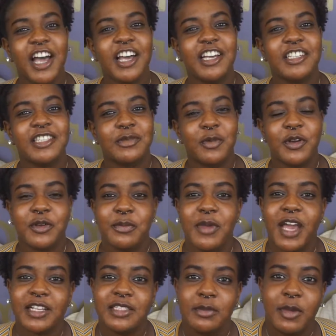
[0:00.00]
guys, welcome back
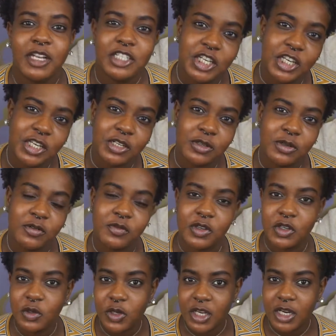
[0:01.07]
to my channel. If you're new
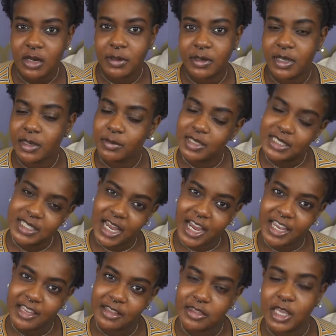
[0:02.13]
here, my name is
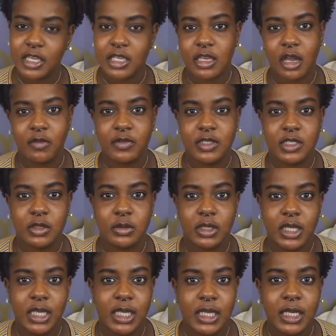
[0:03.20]
Naya. Thank y'all for tuning
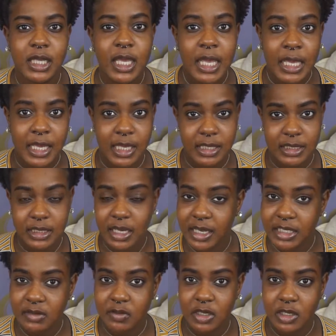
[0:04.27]
in. In today's
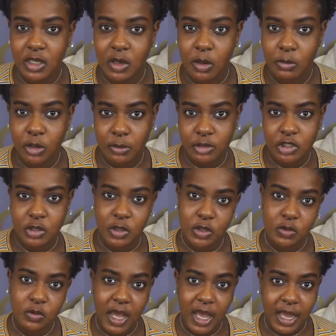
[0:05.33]
video, I'm going to be showing you
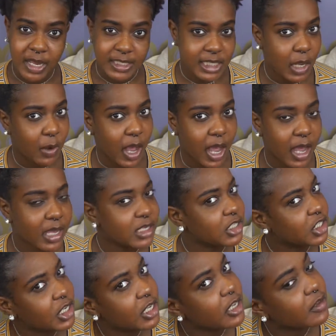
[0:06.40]
guys how I
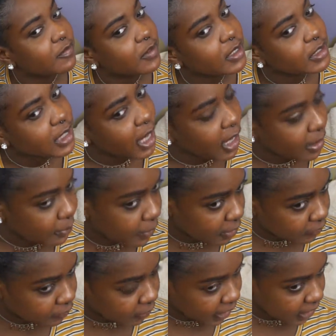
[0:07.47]
achieved this high puff
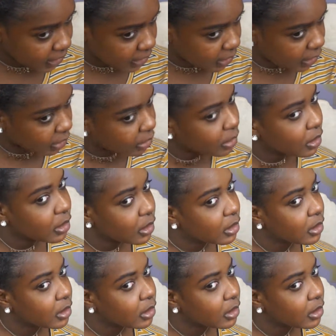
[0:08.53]
right here.